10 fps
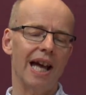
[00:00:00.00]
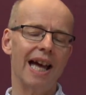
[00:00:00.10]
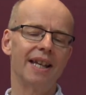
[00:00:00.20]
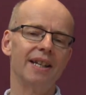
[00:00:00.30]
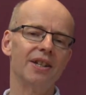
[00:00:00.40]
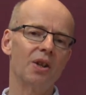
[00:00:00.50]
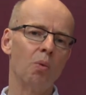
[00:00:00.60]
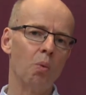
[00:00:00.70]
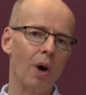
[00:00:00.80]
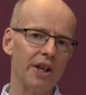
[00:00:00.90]
and into the
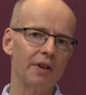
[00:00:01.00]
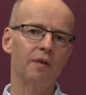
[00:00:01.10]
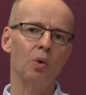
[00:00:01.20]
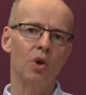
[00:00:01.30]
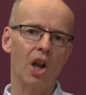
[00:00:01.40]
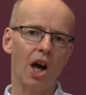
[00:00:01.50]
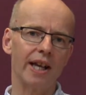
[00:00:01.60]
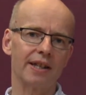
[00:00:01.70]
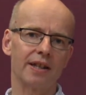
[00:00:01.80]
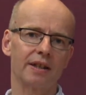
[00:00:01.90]
wonderful
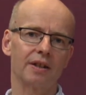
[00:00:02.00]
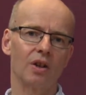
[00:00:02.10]
light